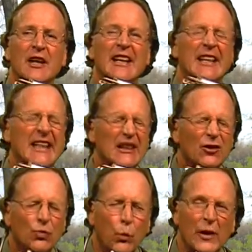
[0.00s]

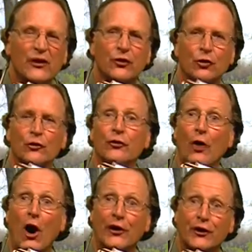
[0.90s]
his whiskers
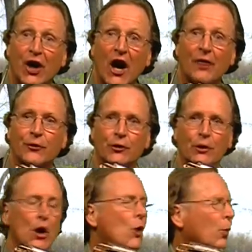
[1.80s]
are covered
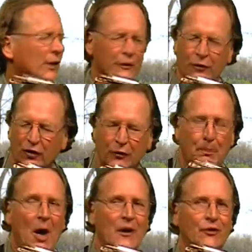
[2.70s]
with the
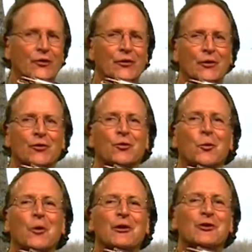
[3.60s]
spots of the
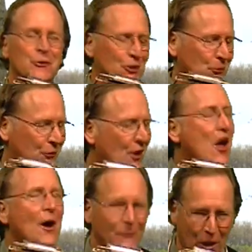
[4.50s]
squid juice
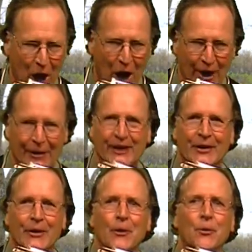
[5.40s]

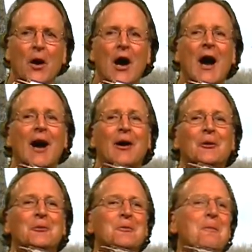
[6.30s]
flying
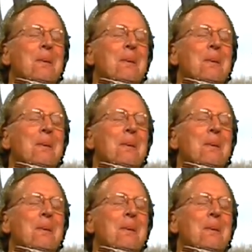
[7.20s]
around.